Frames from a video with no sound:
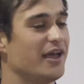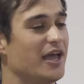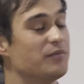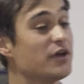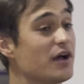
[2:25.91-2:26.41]

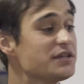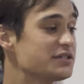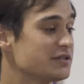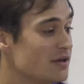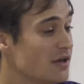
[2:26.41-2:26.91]
And
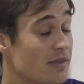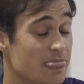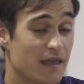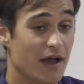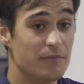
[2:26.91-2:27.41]
because
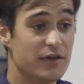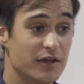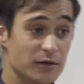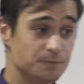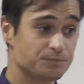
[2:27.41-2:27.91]
I'm
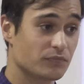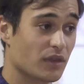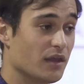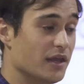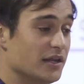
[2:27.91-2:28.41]
here
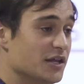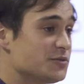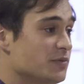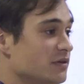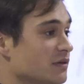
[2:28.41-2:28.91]
in
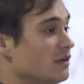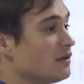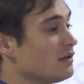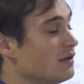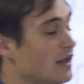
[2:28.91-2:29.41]
Lisbon
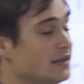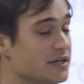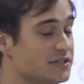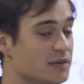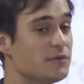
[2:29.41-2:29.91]
in
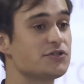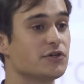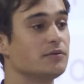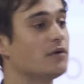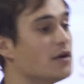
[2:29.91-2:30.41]
this
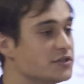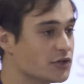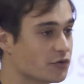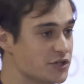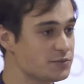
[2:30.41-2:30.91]
semester
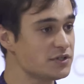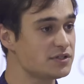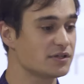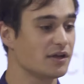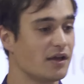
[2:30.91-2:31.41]
until Christmas,